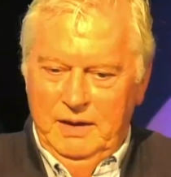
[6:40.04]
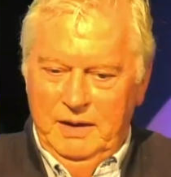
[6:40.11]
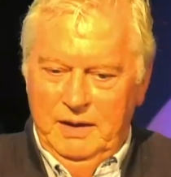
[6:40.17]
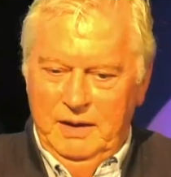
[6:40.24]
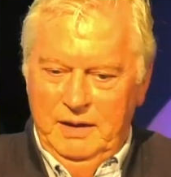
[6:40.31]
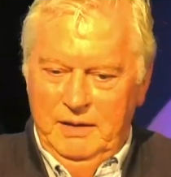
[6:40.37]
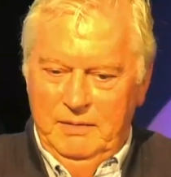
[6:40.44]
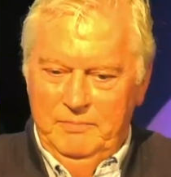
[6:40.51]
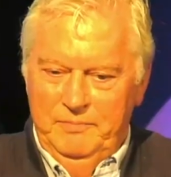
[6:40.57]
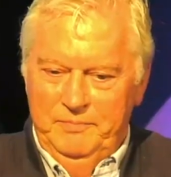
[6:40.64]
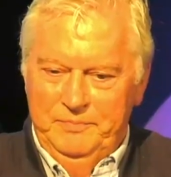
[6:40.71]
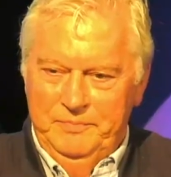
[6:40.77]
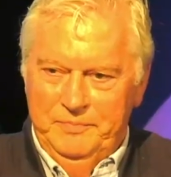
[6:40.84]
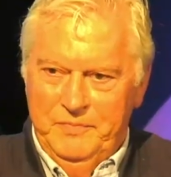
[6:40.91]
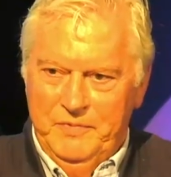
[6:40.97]
Um,
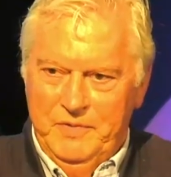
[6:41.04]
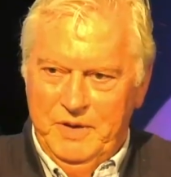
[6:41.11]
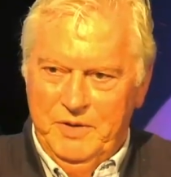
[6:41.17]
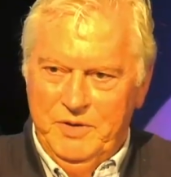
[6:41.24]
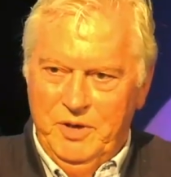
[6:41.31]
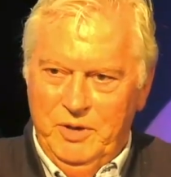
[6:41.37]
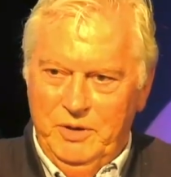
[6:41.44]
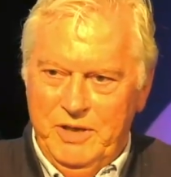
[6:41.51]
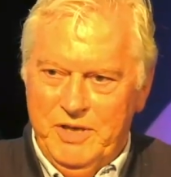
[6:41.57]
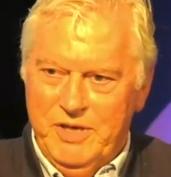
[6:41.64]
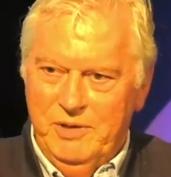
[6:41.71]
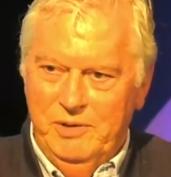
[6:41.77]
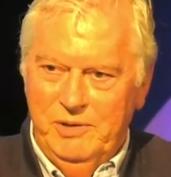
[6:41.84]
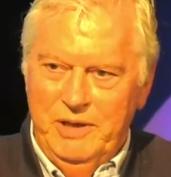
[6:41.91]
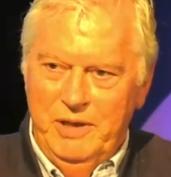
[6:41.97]
John, he's
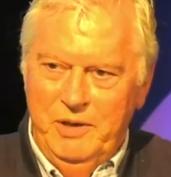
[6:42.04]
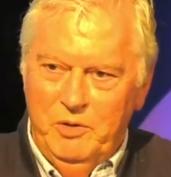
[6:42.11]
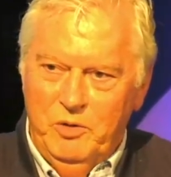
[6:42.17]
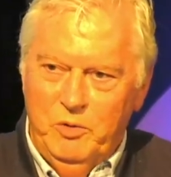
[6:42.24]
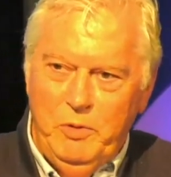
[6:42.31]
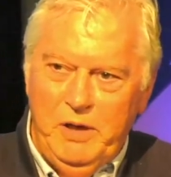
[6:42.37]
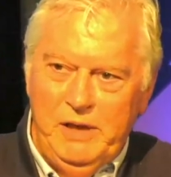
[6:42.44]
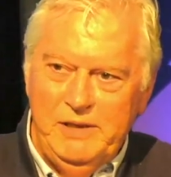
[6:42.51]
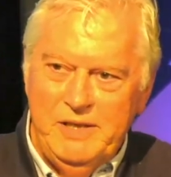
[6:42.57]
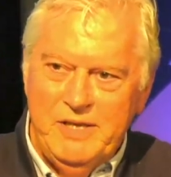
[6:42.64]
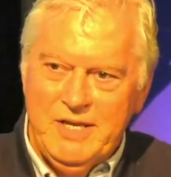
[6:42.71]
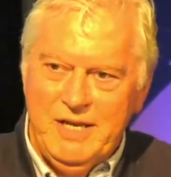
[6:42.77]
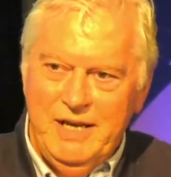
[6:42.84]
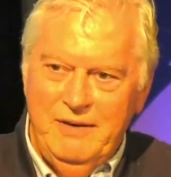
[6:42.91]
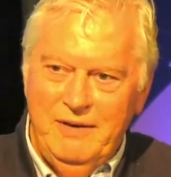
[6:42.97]
calling you a
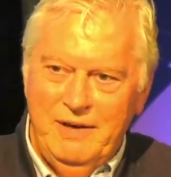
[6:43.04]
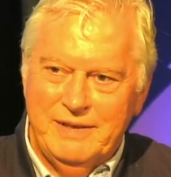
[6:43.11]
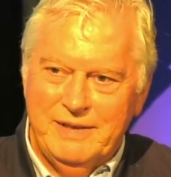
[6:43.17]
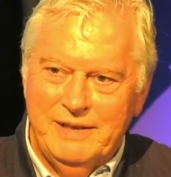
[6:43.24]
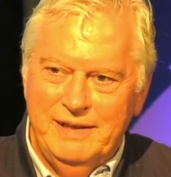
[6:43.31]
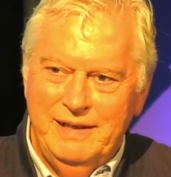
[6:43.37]
rebellious character.